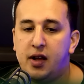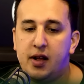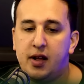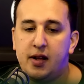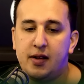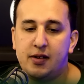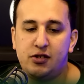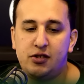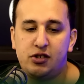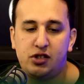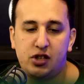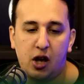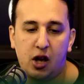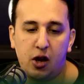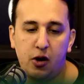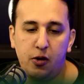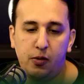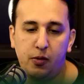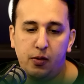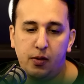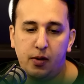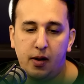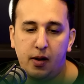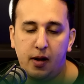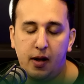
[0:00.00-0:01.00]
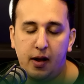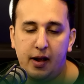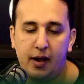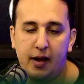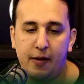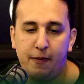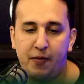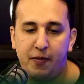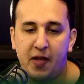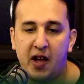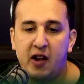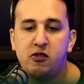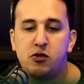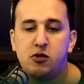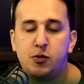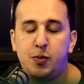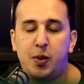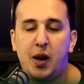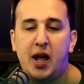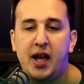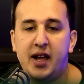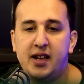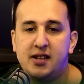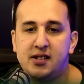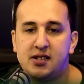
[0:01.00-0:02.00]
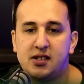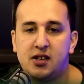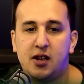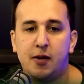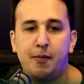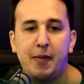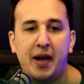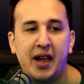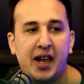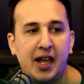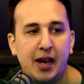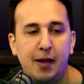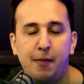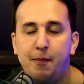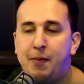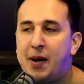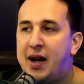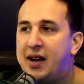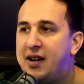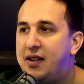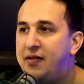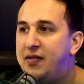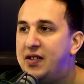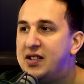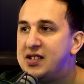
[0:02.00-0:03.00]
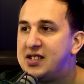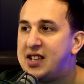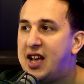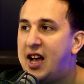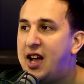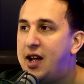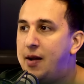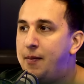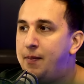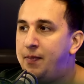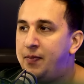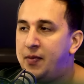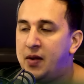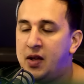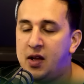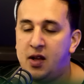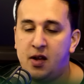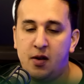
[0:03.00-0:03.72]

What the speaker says: So if those players can make an impact in this game,